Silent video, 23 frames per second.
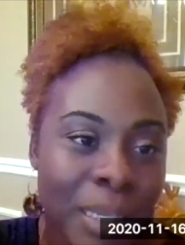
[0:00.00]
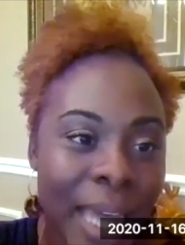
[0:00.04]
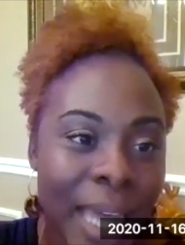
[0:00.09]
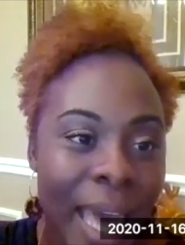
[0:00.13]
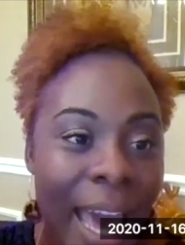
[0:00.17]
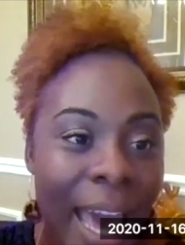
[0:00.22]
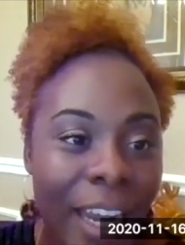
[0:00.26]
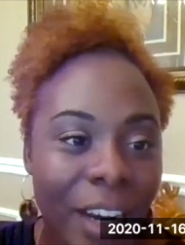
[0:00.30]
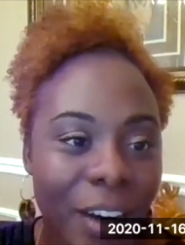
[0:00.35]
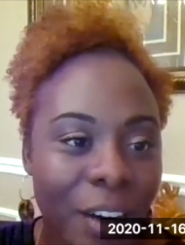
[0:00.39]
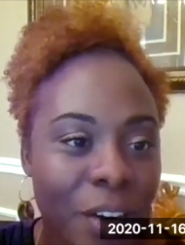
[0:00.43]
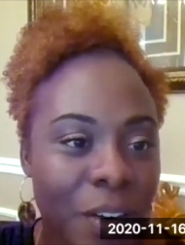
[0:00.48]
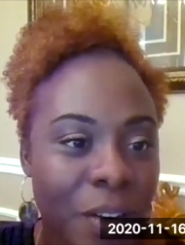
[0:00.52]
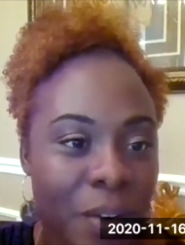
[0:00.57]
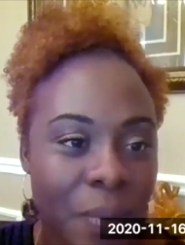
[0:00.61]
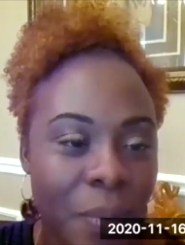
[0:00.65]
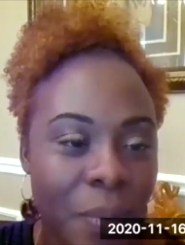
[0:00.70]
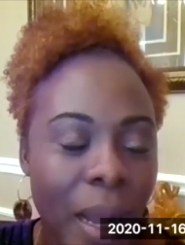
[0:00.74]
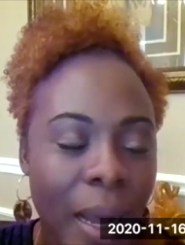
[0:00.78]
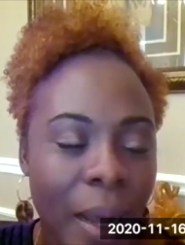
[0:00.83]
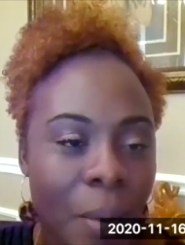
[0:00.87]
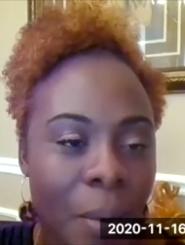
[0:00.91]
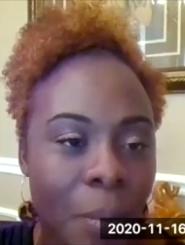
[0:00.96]
ladder
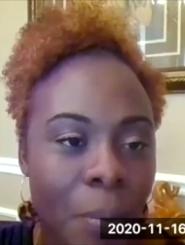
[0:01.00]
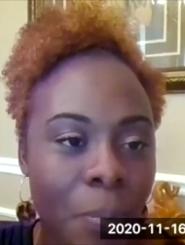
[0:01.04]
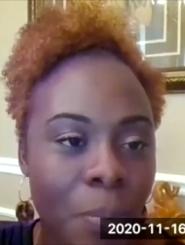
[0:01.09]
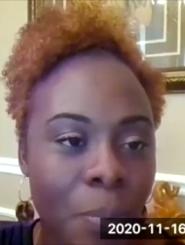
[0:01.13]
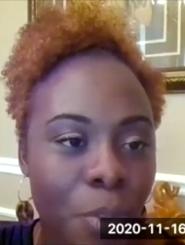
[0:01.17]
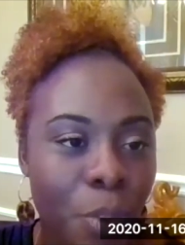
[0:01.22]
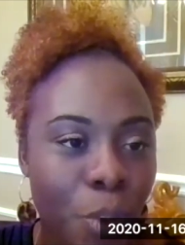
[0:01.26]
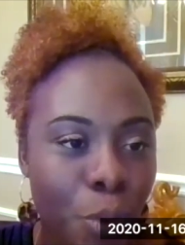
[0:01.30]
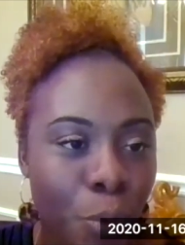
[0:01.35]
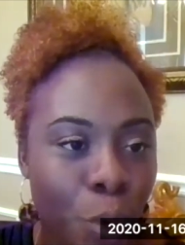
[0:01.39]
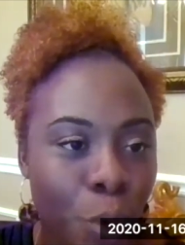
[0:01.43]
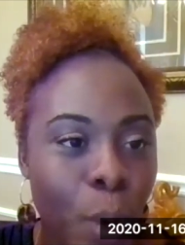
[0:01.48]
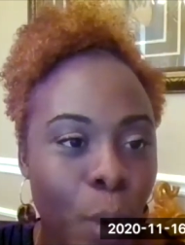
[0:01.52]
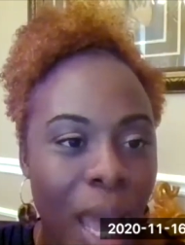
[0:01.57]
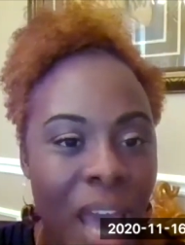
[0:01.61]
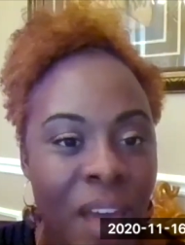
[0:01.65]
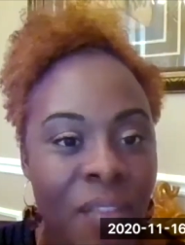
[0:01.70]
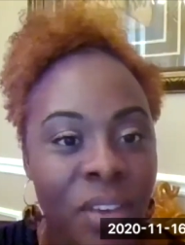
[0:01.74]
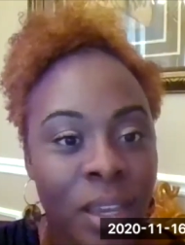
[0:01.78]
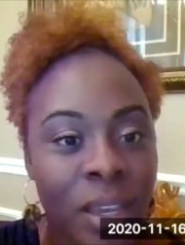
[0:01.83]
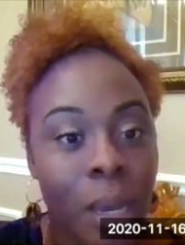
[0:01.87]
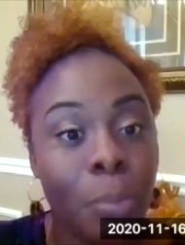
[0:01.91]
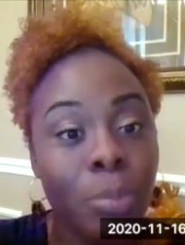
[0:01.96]
um, through
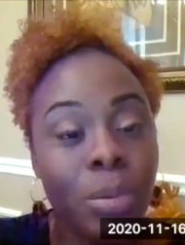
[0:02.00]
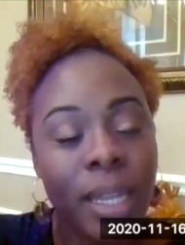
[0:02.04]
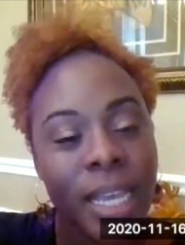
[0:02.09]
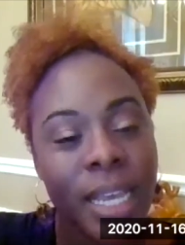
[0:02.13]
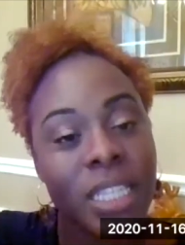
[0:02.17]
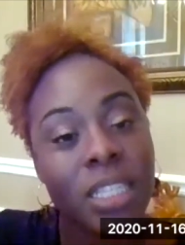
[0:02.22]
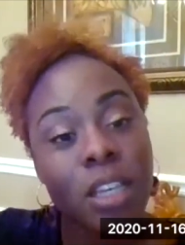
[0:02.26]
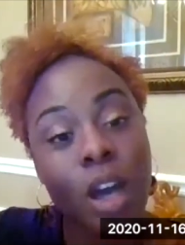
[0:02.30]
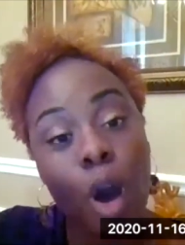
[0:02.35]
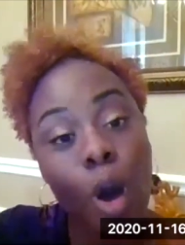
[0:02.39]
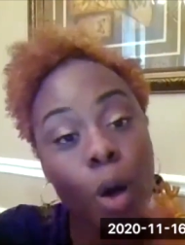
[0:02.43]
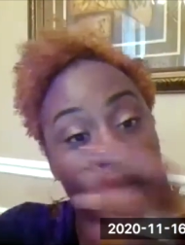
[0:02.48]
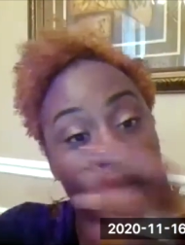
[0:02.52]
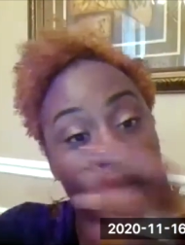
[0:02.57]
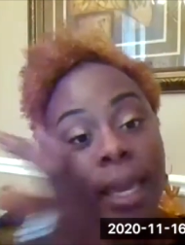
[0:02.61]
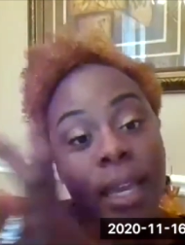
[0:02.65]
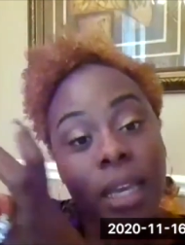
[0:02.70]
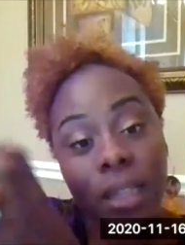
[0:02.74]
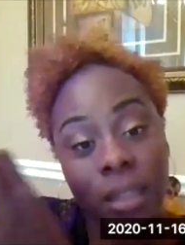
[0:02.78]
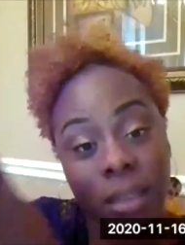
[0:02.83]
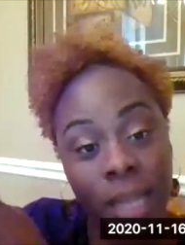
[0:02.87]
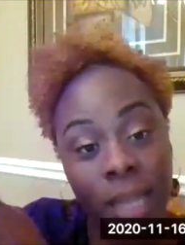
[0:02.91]
having a place called like